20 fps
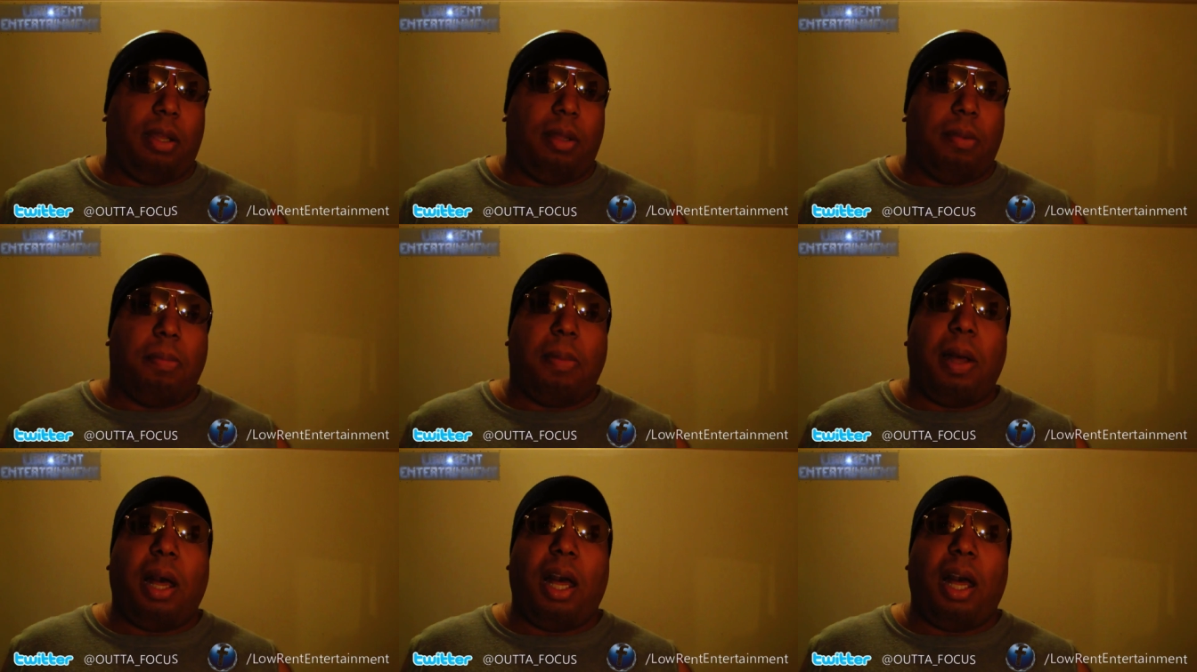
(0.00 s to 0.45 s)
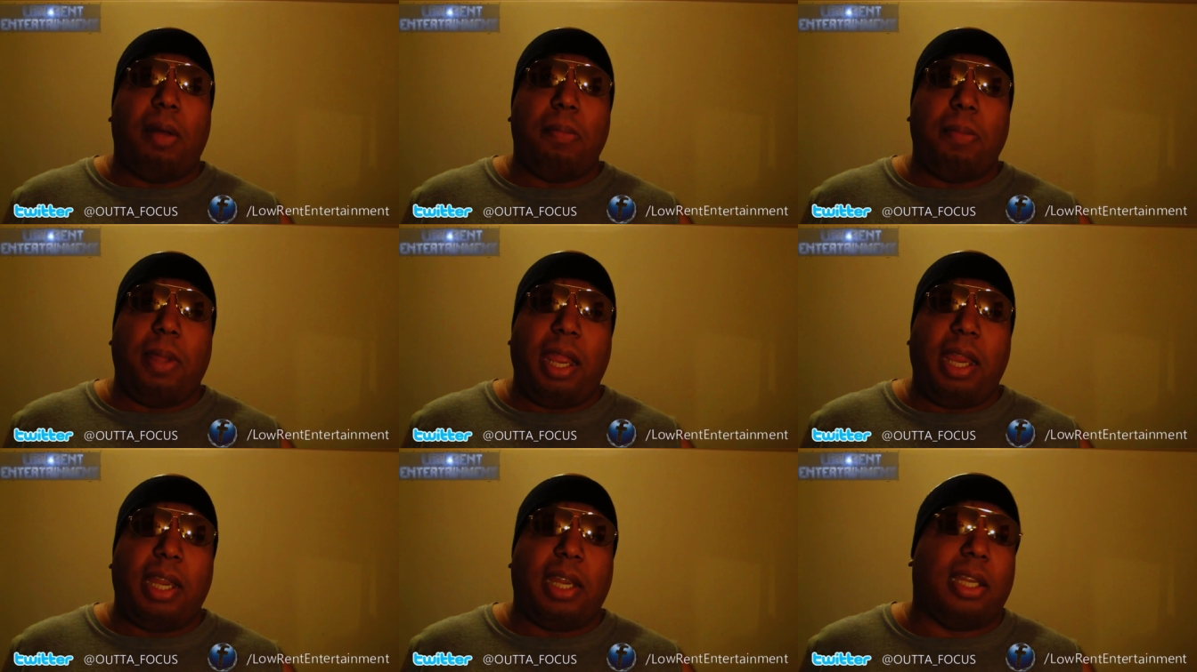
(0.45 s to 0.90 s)
"Ma, I
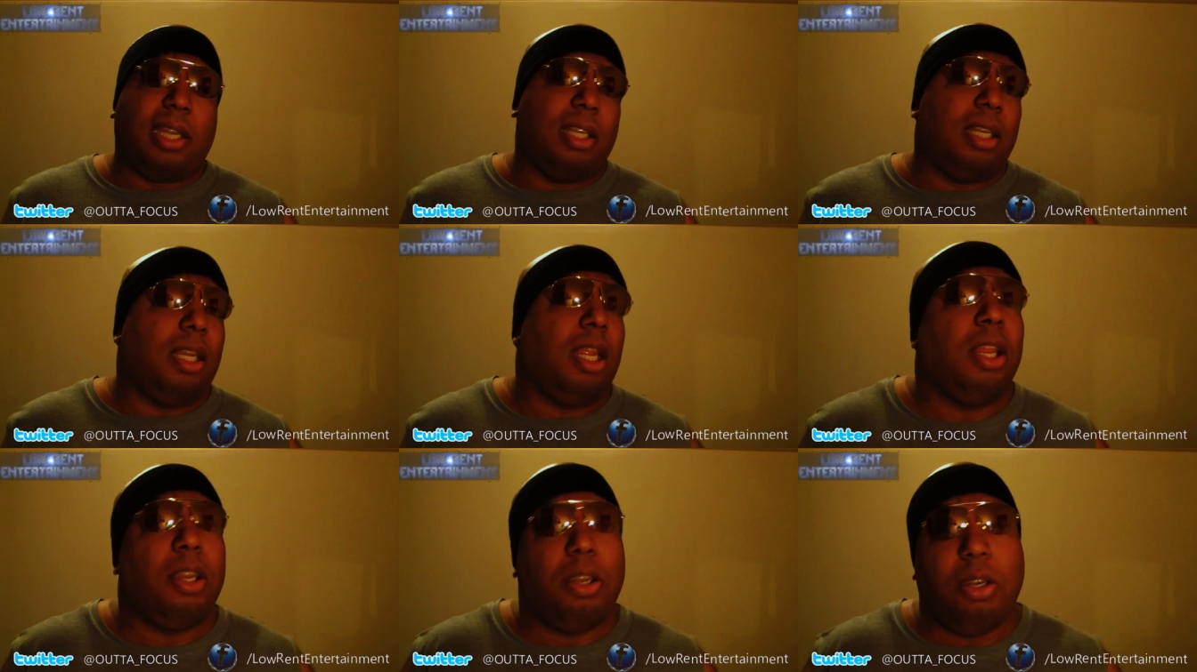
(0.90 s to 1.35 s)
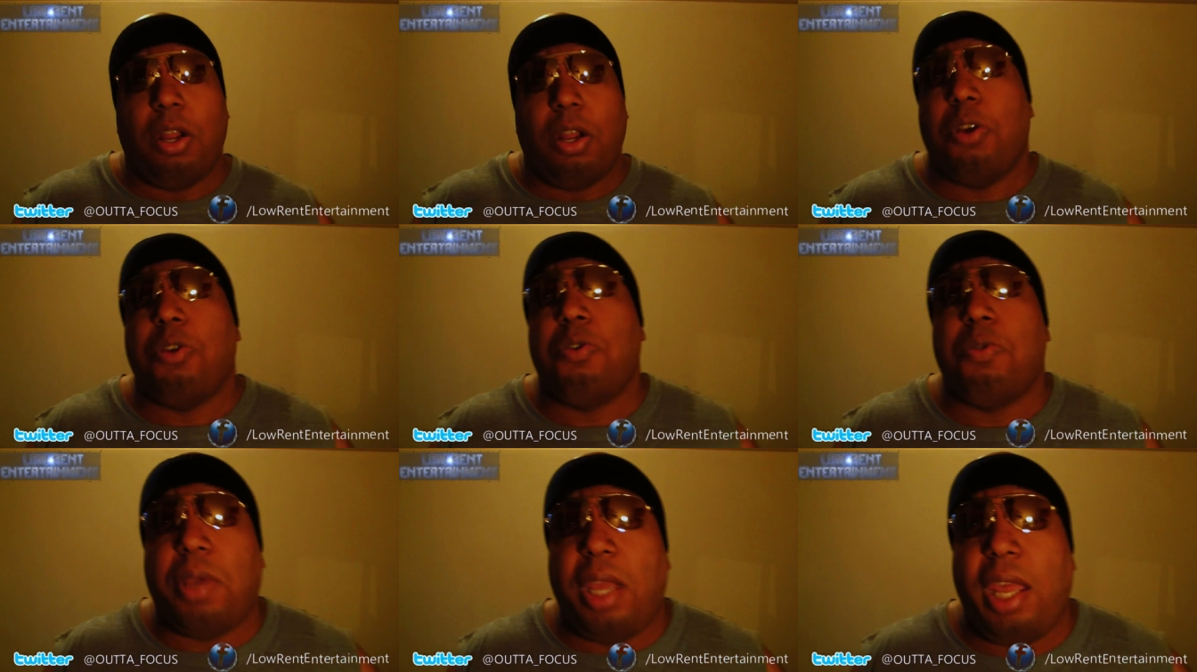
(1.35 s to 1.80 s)
made it." No,
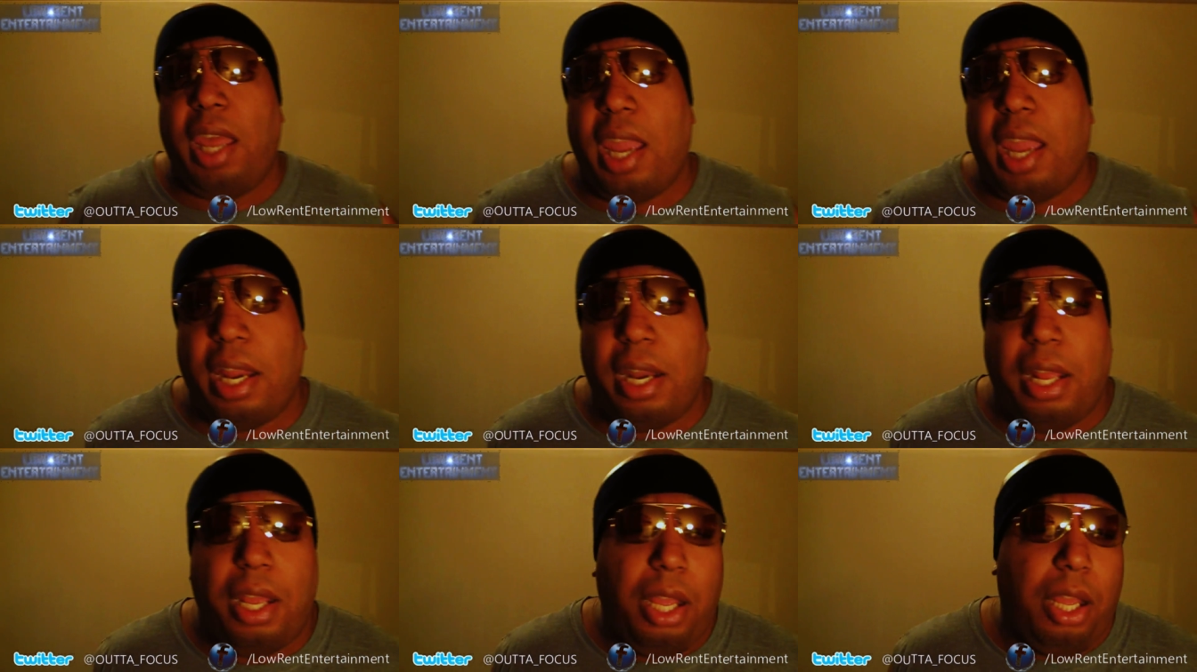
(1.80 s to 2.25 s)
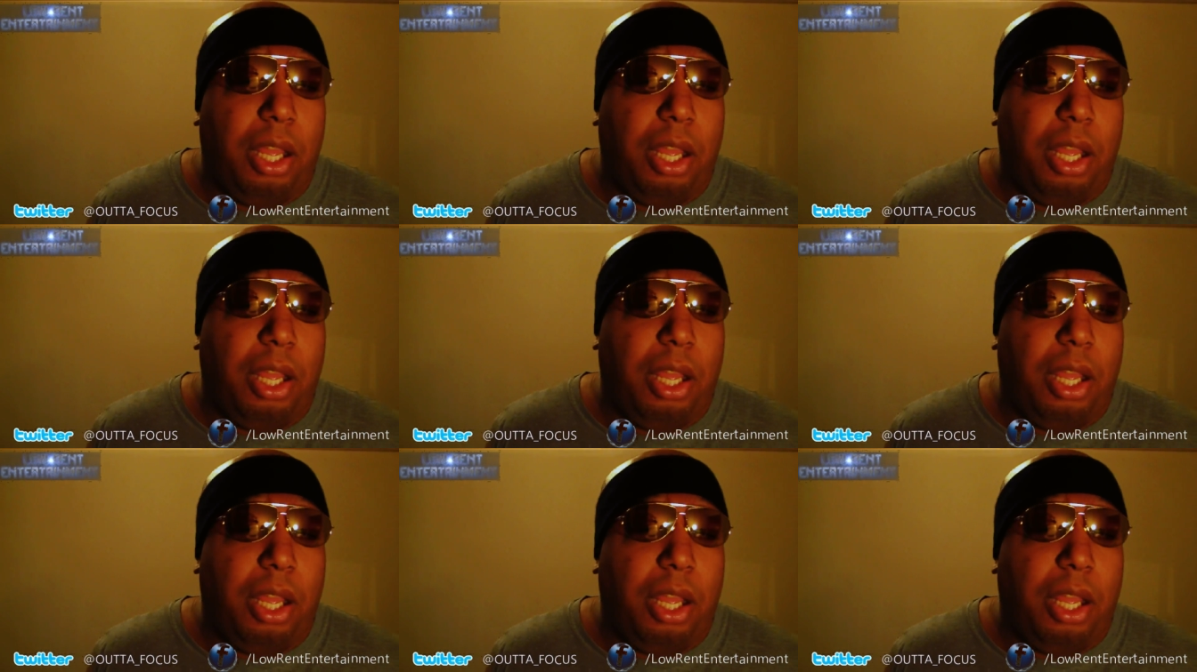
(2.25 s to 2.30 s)
you can't.